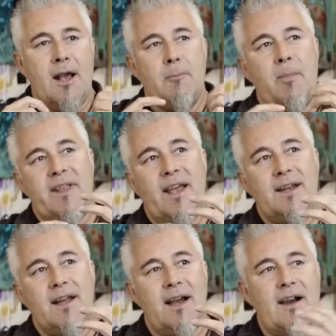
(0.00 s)
But
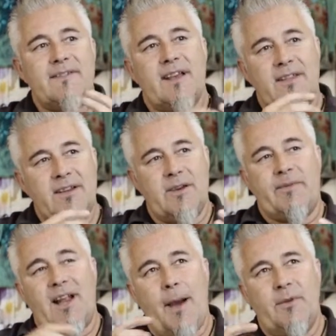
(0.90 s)
then after that, there's
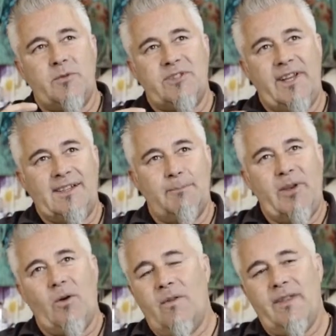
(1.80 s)
something happens which takes it
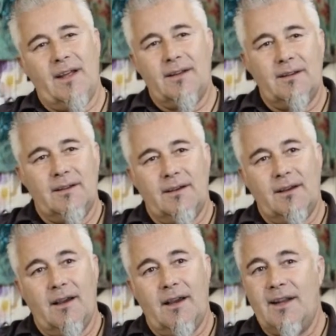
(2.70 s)
beyond that.
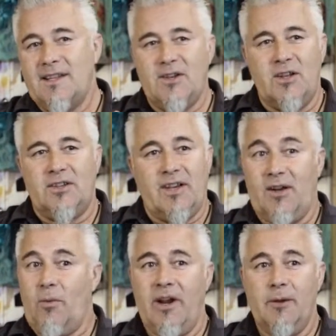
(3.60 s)
And that sounds
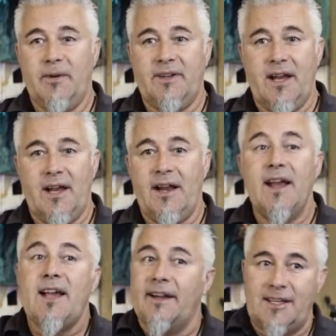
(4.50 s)
kind of weird, and
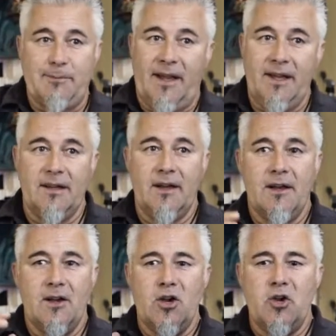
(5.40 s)
I can't explain it.
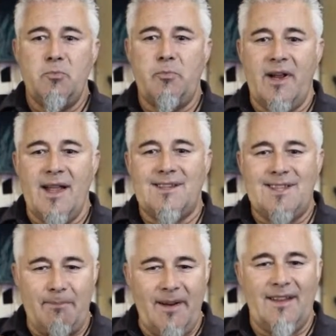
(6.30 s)
But it's
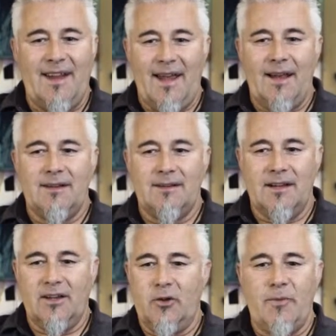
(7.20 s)
the bit at the end,
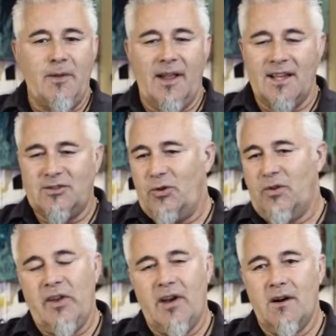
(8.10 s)
like it could be the last 2 or
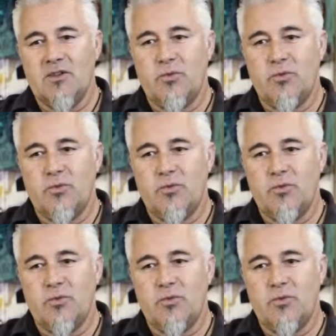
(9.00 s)
3 hours,